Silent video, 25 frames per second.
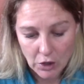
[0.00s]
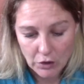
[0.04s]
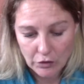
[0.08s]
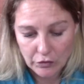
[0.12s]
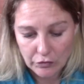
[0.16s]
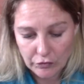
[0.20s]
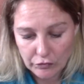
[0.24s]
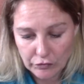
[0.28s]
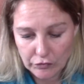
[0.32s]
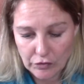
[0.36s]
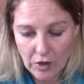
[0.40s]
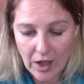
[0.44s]

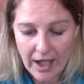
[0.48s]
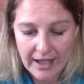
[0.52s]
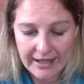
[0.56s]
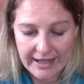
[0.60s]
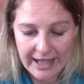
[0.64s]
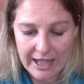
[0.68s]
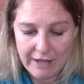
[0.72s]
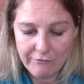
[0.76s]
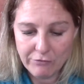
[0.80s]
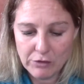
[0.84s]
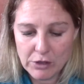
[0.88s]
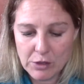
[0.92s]
So I
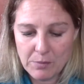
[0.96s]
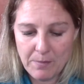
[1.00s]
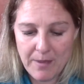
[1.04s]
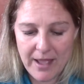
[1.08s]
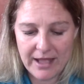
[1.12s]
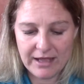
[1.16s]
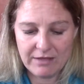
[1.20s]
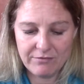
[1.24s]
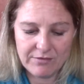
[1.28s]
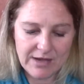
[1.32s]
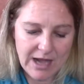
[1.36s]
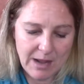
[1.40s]
gave her the
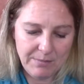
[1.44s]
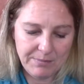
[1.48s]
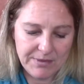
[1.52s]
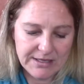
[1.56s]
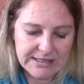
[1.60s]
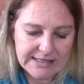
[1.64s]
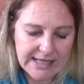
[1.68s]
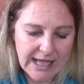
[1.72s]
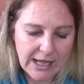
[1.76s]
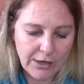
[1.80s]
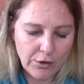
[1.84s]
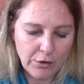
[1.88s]
pack of
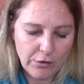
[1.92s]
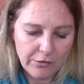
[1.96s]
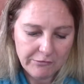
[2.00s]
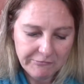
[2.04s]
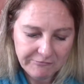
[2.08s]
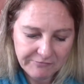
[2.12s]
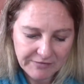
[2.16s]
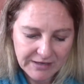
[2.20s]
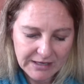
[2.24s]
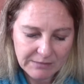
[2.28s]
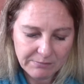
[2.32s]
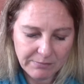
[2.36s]
nappies and her
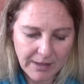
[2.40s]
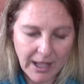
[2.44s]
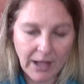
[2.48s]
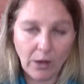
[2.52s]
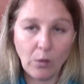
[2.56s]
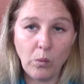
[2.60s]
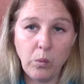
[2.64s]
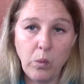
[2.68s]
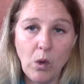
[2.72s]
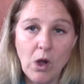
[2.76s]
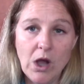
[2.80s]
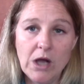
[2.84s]

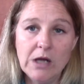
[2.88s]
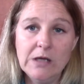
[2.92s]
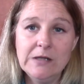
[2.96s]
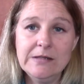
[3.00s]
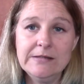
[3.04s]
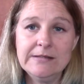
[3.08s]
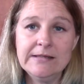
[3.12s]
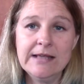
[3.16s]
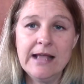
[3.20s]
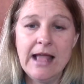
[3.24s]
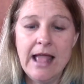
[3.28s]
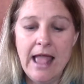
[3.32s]
feedback
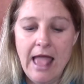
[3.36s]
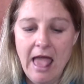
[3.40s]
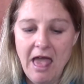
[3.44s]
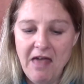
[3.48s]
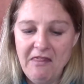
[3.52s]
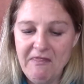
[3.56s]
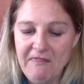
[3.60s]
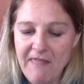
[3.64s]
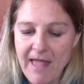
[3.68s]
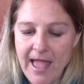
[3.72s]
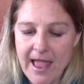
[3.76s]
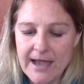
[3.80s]
was
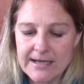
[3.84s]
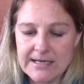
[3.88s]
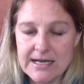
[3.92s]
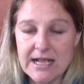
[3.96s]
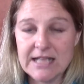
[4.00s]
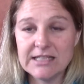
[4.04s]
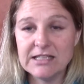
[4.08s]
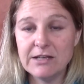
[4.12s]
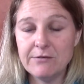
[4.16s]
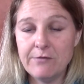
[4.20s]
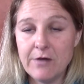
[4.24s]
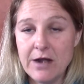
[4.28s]
that
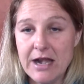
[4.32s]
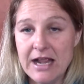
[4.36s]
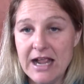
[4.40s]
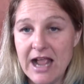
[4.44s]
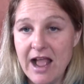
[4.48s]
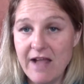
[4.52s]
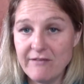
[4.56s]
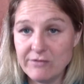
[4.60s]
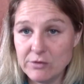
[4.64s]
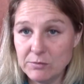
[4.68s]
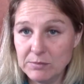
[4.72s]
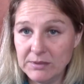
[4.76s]
it's a very
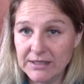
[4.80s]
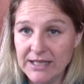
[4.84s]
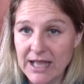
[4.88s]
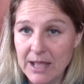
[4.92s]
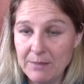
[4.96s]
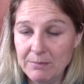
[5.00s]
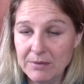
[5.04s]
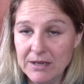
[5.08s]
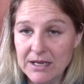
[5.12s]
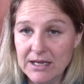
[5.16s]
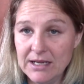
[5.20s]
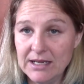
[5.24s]
comfortable
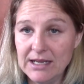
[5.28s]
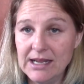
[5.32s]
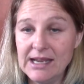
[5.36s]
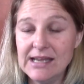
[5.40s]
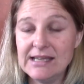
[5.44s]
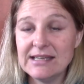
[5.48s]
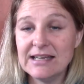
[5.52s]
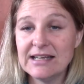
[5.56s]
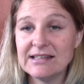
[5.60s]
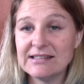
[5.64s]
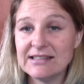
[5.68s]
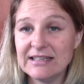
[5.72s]
nappy.
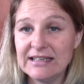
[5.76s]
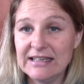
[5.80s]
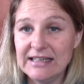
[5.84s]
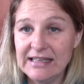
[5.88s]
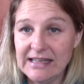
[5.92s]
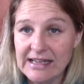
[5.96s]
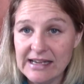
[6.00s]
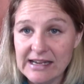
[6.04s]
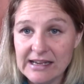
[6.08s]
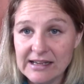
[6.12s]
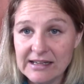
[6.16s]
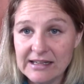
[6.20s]
It doesn't
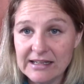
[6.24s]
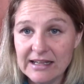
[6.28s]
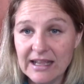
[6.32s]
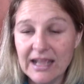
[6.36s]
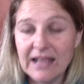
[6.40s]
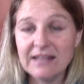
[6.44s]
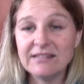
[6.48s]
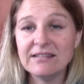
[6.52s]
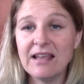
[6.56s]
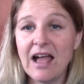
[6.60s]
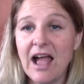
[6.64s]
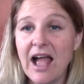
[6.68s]
leak,
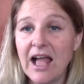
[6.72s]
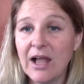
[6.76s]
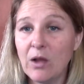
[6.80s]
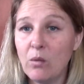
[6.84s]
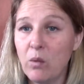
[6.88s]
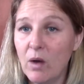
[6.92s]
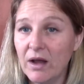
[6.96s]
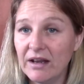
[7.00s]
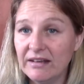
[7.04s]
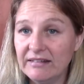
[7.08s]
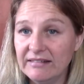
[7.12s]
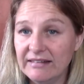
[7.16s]
it's high
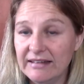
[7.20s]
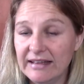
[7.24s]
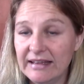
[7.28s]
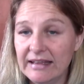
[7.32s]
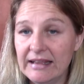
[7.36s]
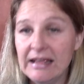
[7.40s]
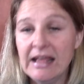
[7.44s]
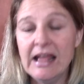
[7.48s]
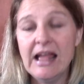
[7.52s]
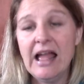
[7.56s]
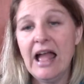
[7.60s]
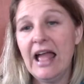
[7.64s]

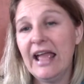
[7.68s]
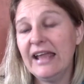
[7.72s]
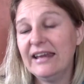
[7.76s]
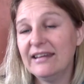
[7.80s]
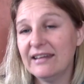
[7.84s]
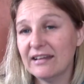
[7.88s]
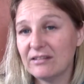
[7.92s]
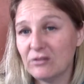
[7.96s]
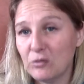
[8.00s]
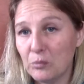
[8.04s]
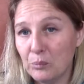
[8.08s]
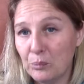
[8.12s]
quality, it
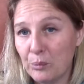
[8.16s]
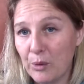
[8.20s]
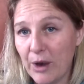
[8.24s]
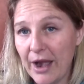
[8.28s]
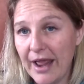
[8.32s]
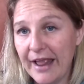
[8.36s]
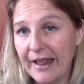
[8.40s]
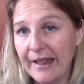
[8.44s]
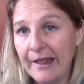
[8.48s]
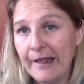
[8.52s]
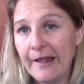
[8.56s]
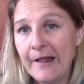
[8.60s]
doesn't
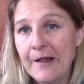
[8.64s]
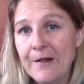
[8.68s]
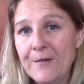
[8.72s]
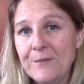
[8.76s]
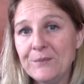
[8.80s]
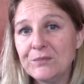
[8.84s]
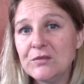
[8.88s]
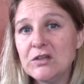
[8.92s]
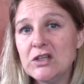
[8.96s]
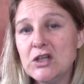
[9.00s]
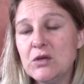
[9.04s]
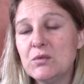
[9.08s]
break.
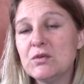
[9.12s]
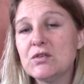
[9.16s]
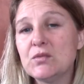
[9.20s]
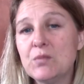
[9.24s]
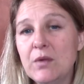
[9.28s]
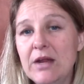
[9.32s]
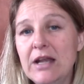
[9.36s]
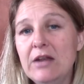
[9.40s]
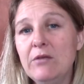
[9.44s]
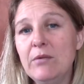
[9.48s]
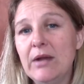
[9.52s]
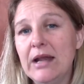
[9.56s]
She was
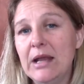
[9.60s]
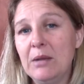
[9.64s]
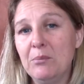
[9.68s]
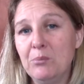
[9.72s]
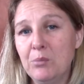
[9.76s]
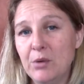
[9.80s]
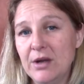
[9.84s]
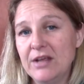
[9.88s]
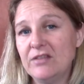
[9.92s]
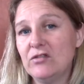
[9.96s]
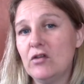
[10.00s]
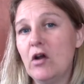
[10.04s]
really
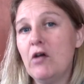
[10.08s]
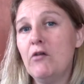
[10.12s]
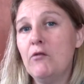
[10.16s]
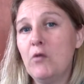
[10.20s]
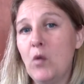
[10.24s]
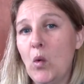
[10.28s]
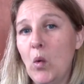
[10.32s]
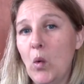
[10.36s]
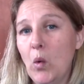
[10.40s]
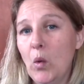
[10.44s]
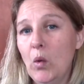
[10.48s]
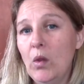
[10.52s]
impressed
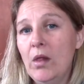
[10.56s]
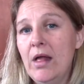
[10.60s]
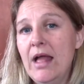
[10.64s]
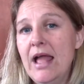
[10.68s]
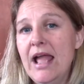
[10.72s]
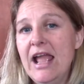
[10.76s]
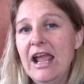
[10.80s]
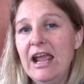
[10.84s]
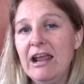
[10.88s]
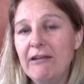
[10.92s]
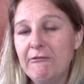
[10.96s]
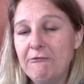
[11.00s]
overall.
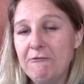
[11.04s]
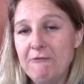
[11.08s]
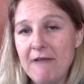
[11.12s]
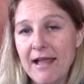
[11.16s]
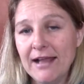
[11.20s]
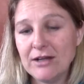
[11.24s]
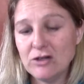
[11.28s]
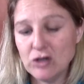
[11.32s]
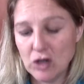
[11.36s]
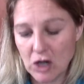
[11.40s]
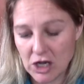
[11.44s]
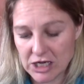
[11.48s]
In
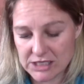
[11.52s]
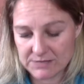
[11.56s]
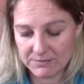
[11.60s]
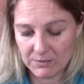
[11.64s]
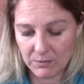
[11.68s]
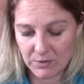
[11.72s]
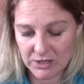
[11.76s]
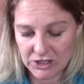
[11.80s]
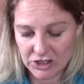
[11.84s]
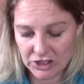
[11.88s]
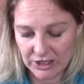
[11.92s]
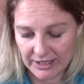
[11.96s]
fact, she asked
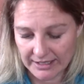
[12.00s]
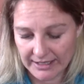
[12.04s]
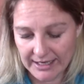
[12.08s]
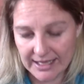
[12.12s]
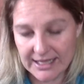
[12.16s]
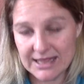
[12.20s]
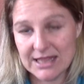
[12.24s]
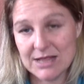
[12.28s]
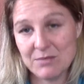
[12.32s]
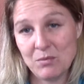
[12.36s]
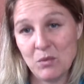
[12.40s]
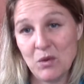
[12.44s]
me where she can
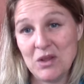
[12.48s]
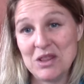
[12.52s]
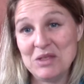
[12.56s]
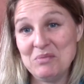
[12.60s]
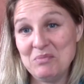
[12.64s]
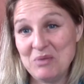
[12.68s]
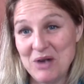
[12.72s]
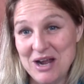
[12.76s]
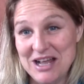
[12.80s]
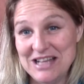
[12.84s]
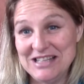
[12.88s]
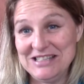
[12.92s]
get them, what the
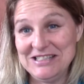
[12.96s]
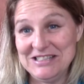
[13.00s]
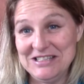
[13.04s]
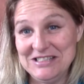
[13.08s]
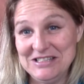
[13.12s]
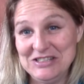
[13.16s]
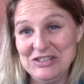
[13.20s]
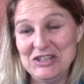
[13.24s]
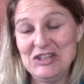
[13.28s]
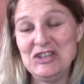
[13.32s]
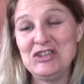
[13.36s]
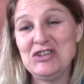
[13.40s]
price
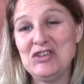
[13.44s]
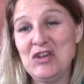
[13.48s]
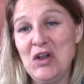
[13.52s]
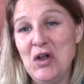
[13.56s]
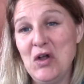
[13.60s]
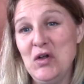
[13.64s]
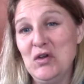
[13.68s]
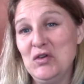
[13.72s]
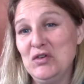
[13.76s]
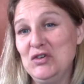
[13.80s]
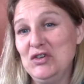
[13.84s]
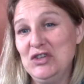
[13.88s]
is.
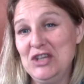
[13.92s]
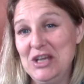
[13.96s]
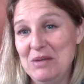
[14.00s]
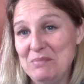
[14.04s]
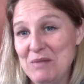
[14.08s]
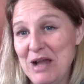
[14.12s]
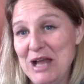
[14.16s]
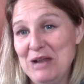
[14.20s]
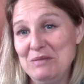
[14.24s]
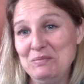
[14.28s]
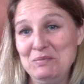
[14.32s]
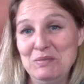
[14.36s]
So she
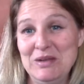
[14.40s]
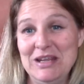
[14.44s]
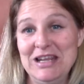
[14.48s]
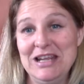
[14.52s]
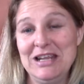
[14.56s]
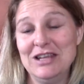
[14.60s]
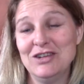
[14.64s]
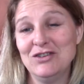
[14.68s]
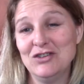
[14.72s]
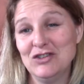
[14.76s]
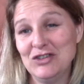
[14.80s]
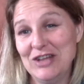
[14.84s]
might
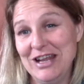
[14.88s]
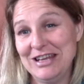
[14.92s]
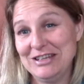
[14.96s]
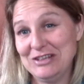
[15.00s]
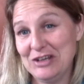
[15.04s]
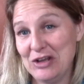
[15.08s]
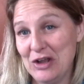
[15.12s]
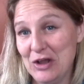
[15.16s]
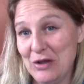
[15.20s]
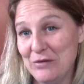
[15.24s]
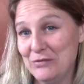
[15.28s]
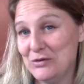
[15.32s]
be
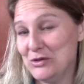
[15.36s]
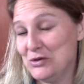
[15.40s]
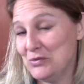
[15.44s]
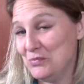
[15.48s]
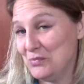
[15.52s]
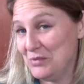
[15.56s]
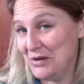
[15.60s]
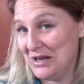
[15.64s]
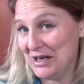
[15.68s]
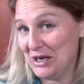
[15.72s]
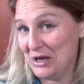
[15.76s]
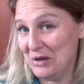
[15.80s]
changing over to
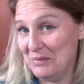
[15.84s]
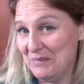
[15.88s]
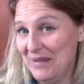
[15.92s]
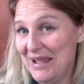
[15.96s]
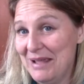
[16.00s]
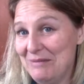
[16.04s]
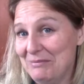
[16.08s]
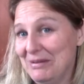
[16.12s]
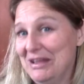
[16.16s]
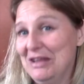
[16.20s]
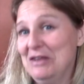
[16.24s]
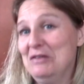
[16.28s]
Predo
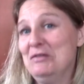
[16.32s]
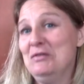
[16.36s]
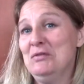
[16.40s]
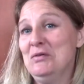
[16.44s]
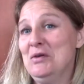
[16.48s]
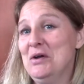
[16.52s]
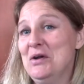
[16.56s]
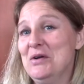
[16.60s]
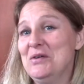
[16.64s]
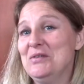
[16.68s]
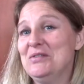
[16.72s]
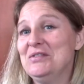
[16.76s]
Baby, who
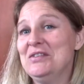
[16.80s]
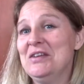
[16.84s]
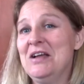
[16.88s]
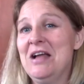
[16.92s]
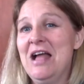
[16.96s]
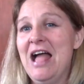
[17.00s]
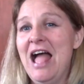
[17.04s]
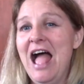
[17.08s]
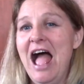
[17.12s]
knows.